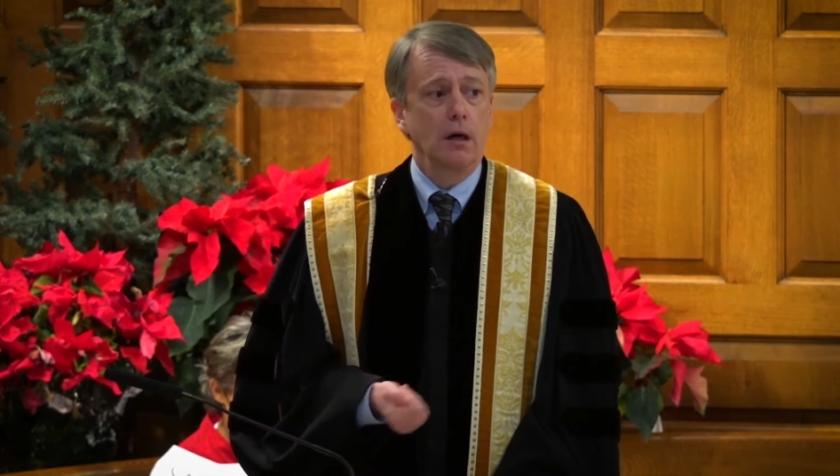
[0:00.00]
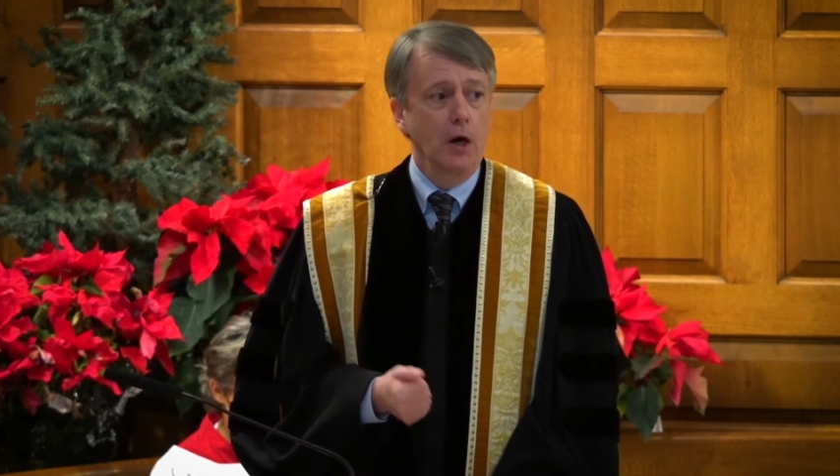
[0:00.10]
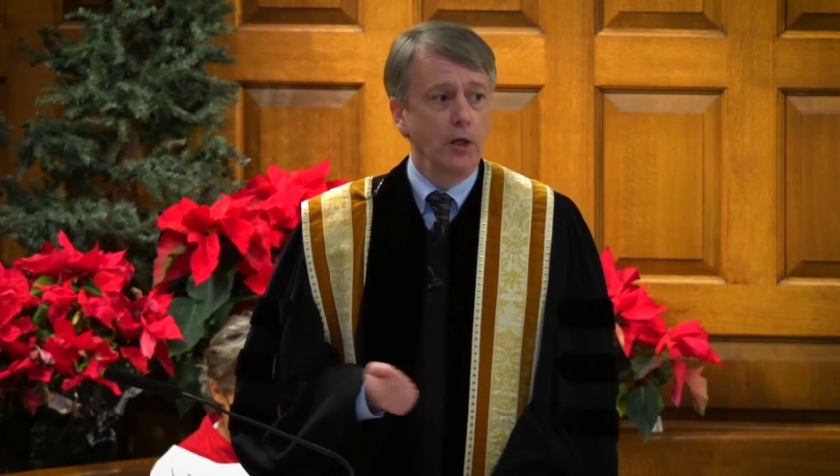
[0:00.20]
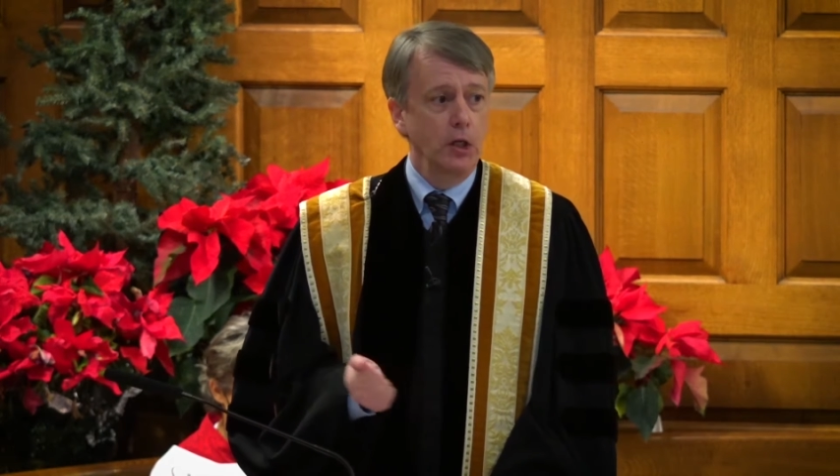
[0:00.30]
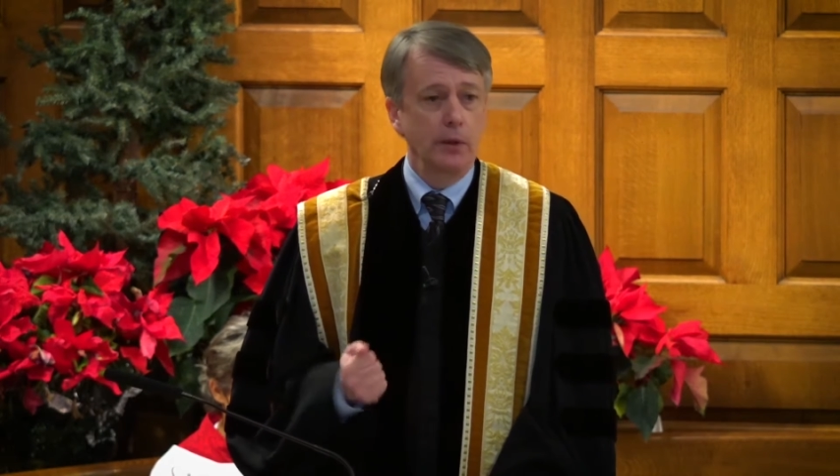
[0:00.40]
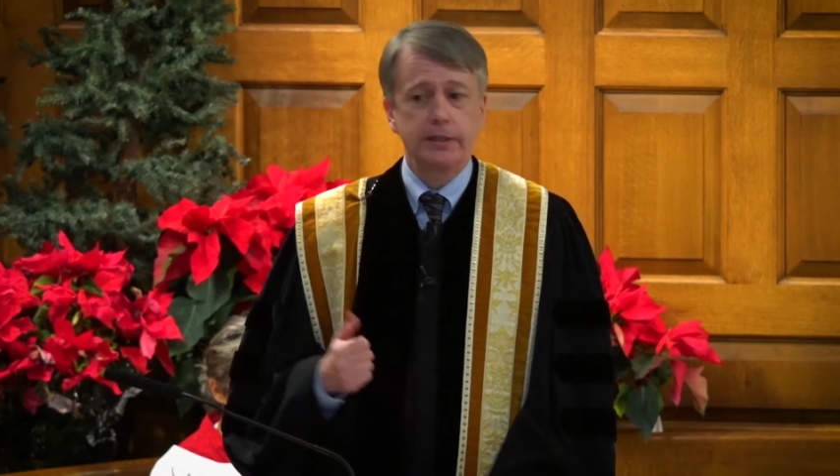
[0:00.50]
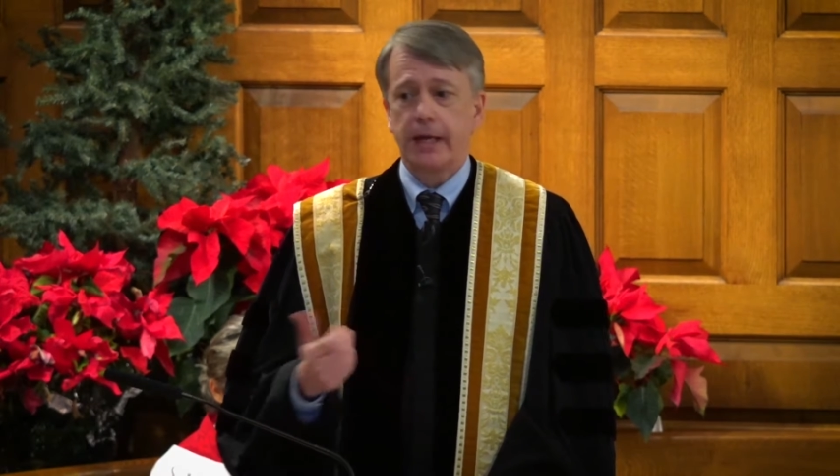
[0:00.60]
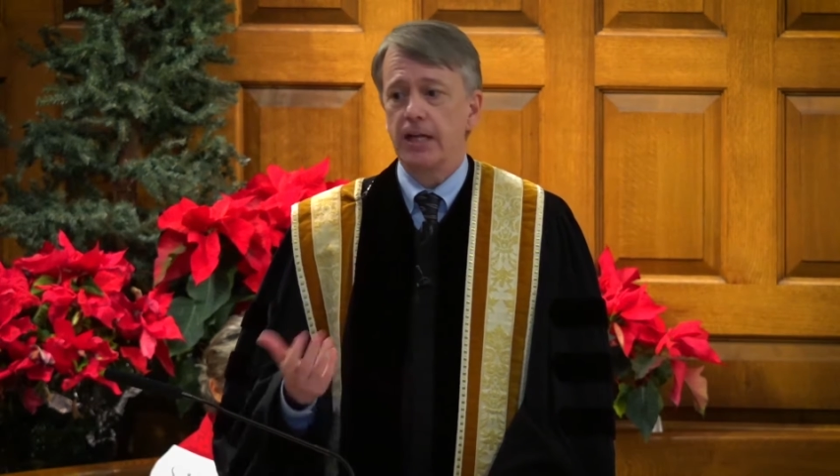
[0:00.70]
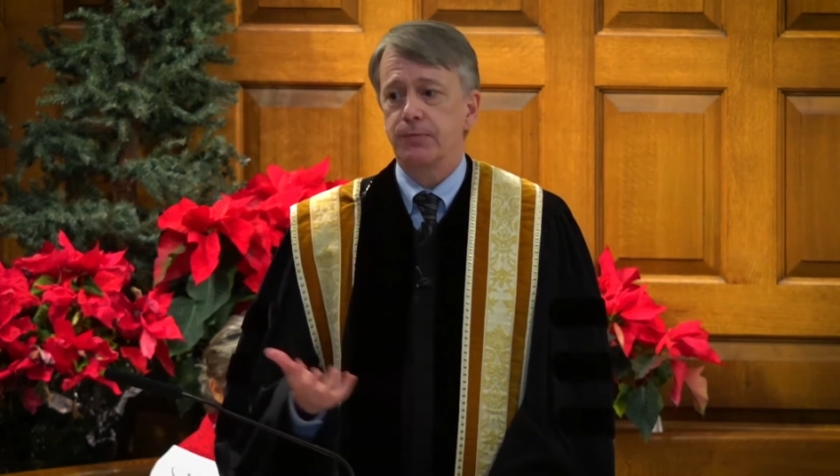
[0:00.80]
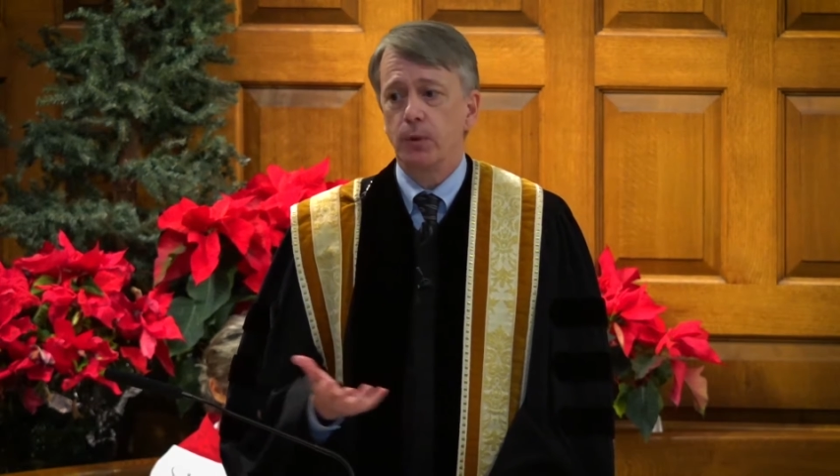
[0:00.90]
Are you
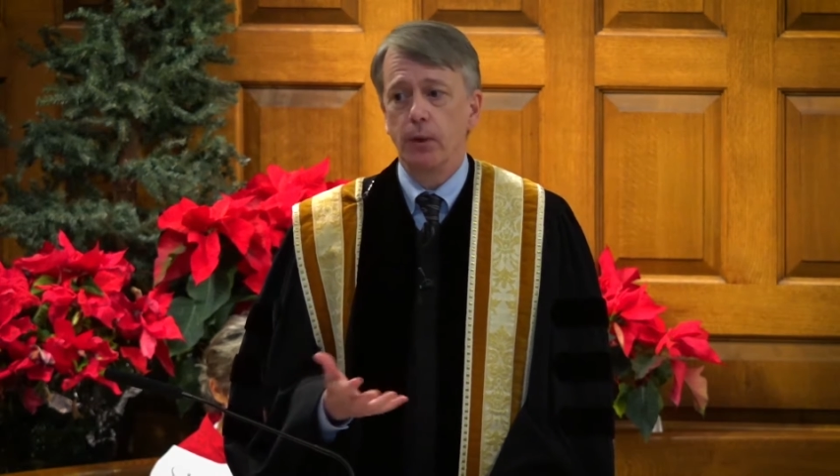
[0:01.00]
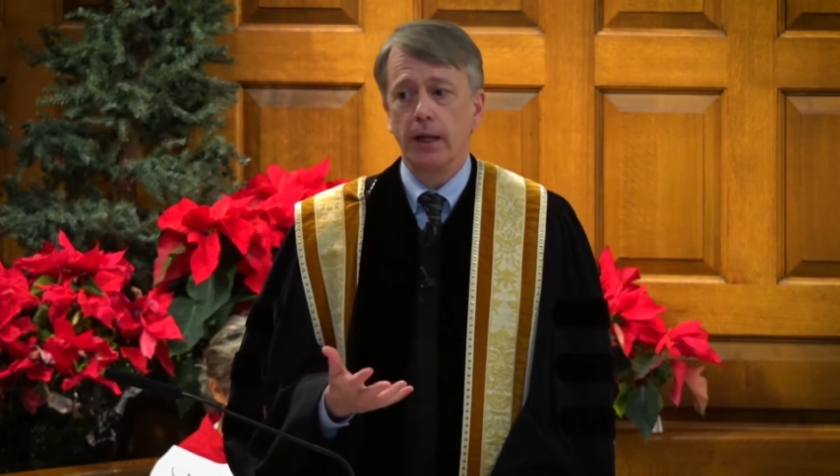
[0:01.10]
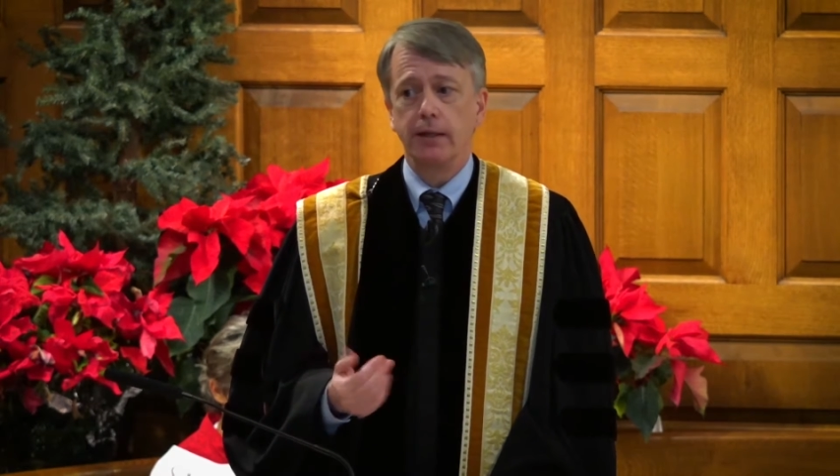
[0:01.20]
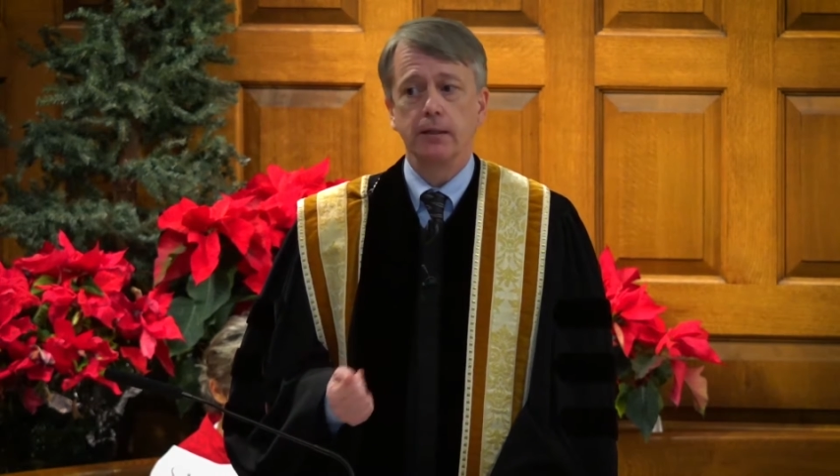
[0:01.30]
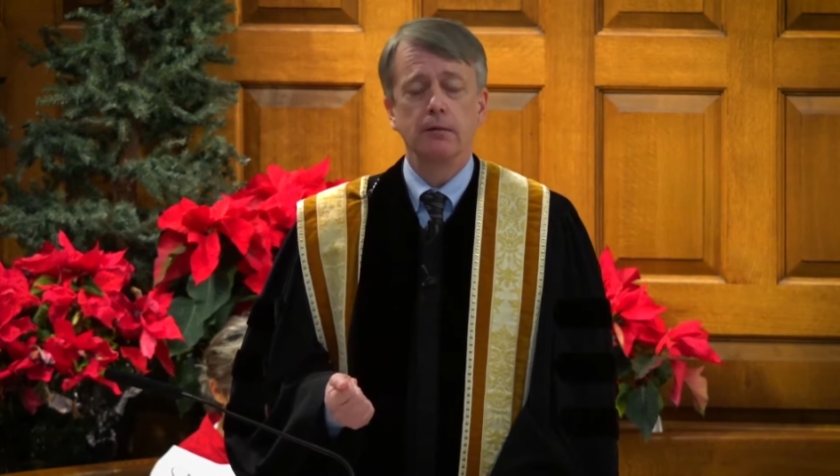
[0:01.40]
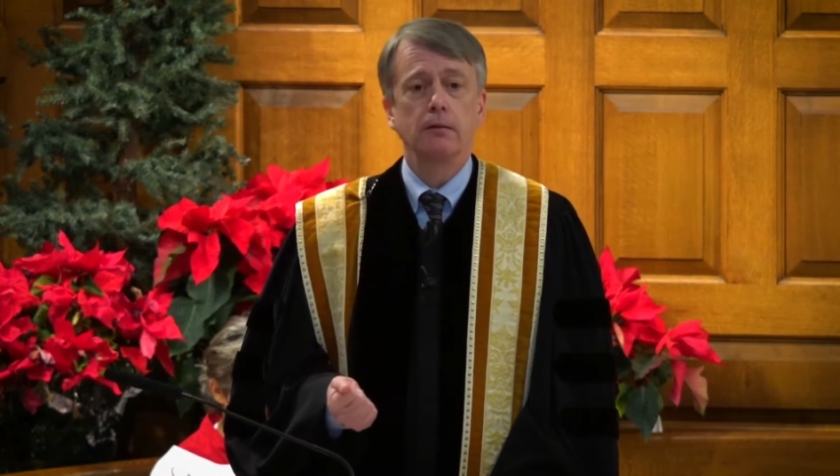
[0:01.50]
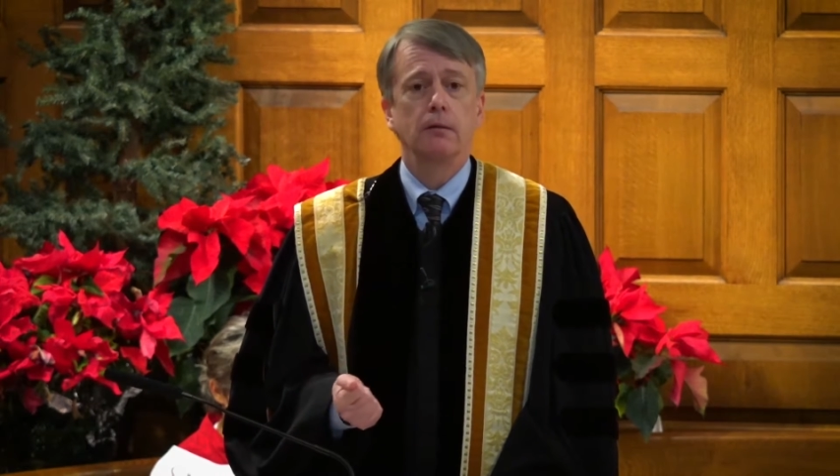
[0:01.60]
exasperated